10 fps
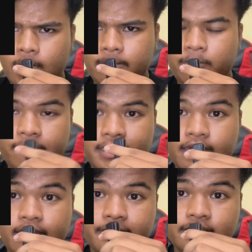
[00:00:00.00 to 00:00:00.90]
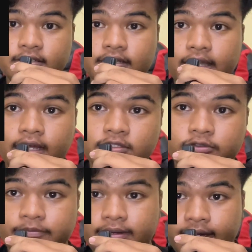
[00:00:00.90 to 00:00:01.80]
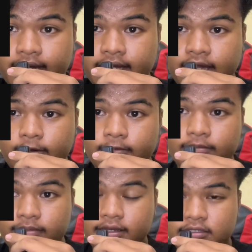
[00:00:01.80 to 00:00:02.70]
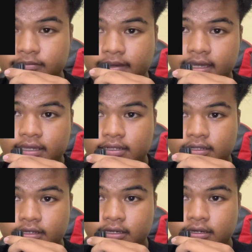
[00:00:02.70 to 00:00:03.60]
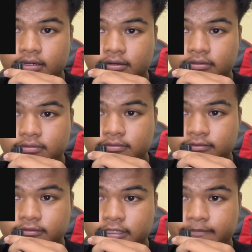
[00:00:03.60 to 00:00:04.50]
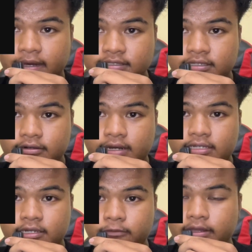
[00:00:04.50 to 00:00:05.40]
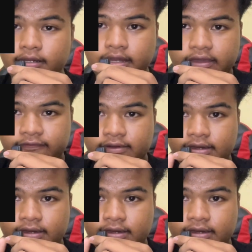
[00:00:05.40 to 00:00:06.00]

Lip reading: popular. I mean, they are super high up, because back in past generation, we barely